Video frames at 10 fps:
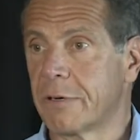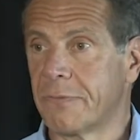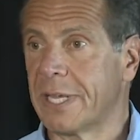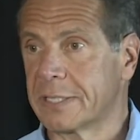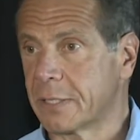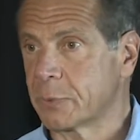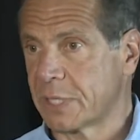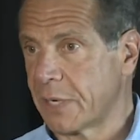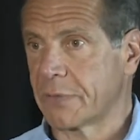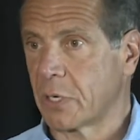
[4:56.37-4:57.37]
event. It was
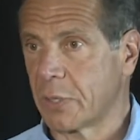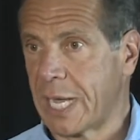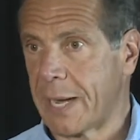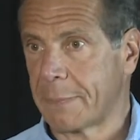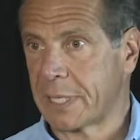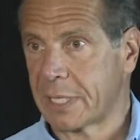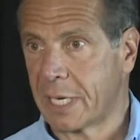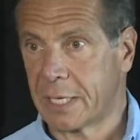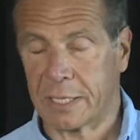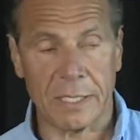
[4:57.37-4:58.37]
never going to happen
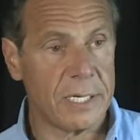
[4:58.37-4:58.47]
again.